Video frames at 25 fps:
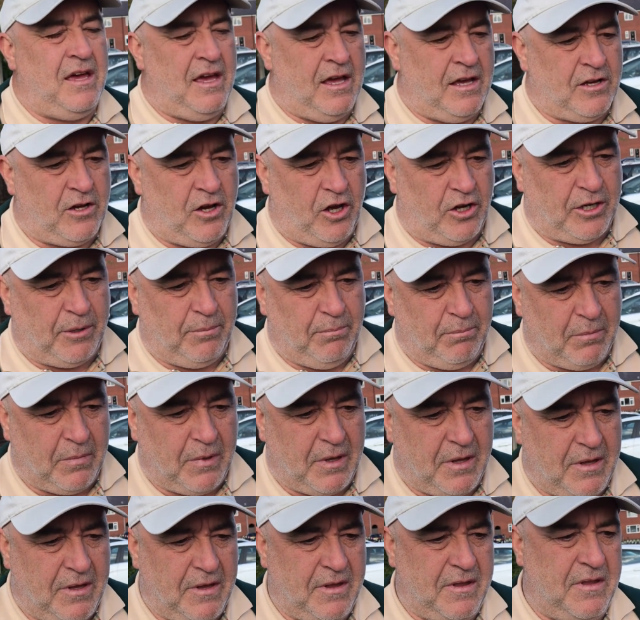and got them.
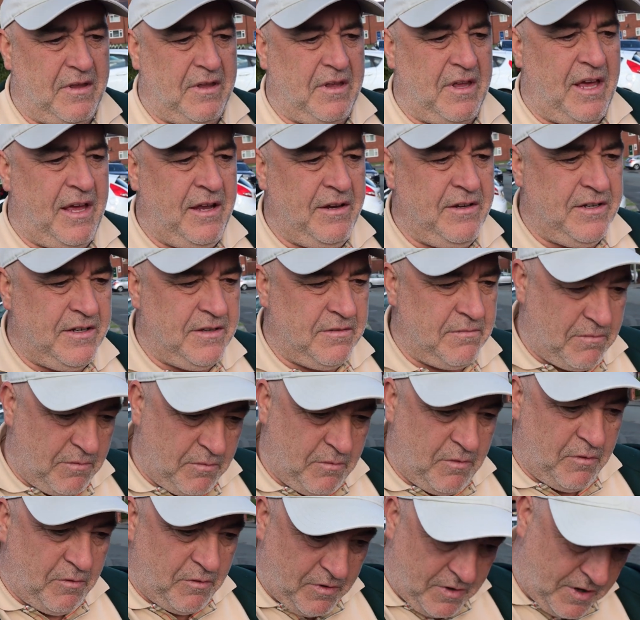And
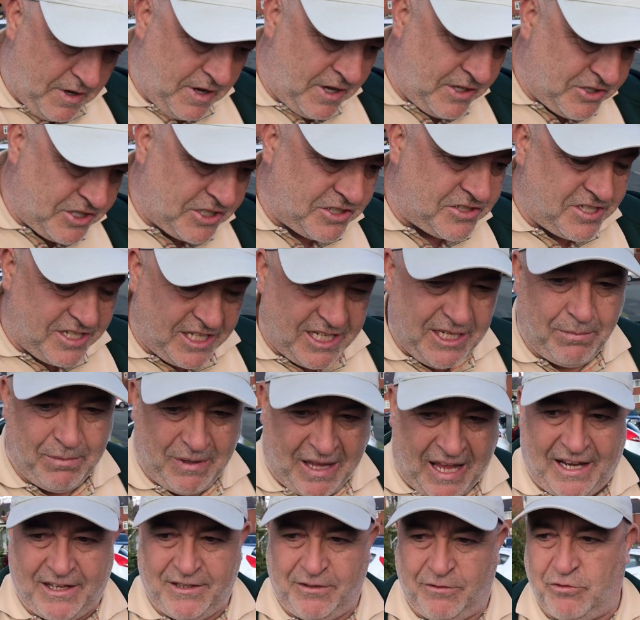as a team,
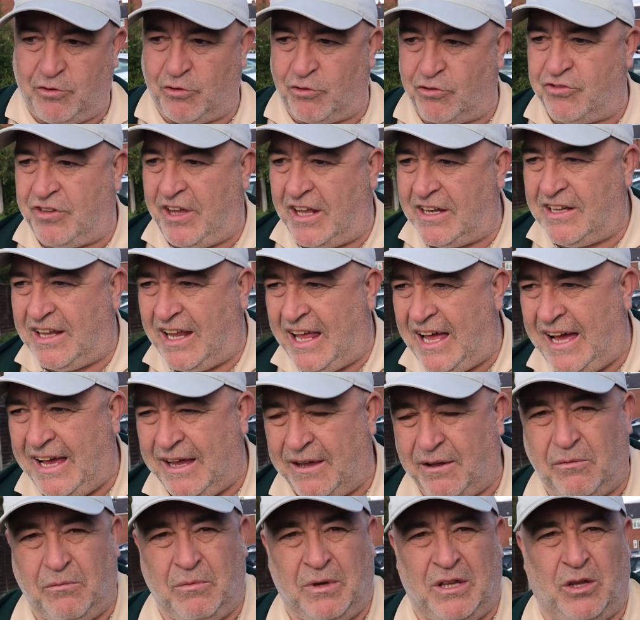like you've just said,
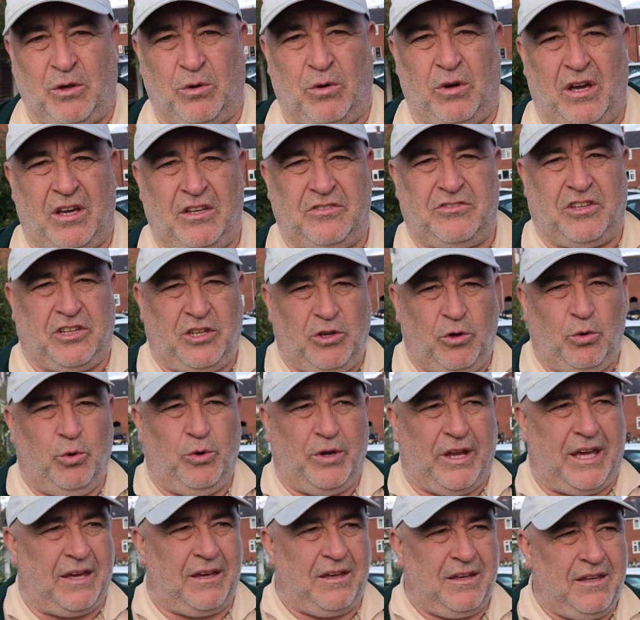like we look as a
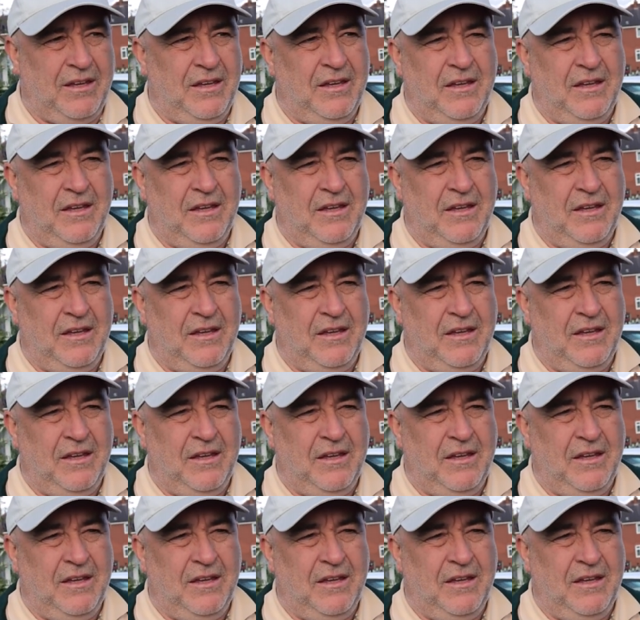unit,